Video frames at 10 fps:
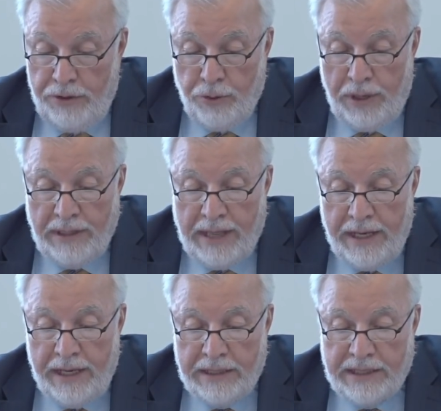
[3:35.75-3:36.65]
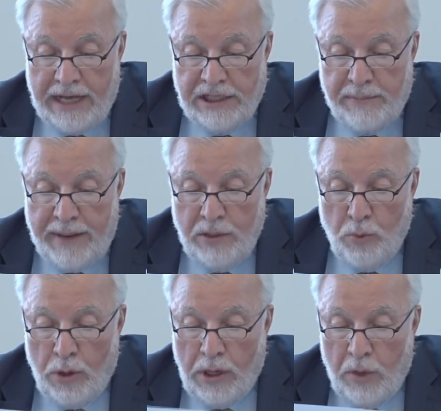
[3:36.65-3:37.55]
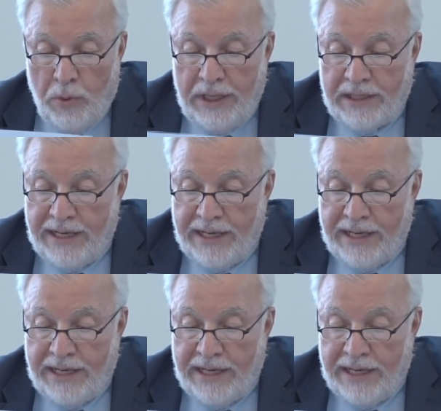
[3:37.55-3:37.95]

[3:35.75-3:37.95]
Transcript: During the years I spent working with the